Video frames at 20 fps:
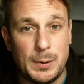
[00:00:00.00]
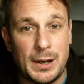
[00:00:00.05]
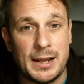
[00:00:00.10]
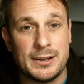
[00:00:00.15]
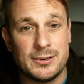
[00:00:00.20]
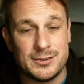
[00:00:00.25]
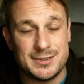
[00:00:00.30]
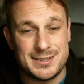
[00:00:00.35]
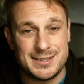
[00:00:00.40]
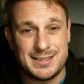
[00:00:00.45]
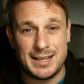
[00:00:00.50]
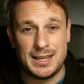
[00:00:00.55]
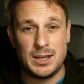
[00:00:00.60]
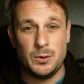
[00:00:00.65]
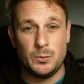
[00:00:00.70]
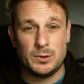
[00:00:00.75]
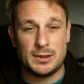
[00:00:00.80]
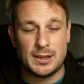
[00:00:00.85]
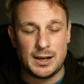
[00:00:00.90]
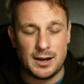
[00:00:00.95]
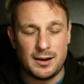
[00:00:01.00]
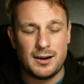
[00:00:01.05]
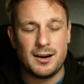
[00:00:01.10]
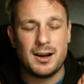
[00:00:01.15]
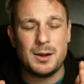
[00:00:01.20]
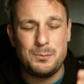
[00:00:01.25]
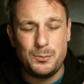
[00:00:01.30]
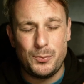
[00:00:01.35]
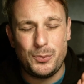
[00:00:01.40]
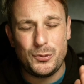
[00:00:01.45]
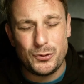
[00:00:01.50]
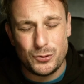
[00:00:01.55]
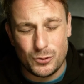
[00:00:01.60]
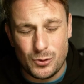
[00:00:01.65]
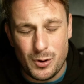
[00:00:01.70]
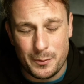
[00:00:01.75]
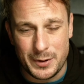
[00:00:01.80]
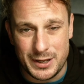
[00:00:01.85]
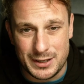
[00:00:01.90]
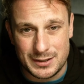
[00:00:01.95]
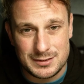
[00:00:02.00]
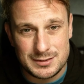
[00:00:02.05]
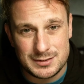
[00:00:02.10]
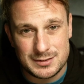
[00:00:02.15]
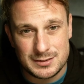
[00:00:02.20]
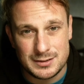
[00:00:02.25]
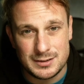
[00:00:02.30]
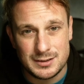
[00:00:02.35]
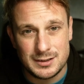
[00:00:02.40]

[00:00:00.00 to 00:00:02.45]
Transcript: planned on sticking with that, I promise.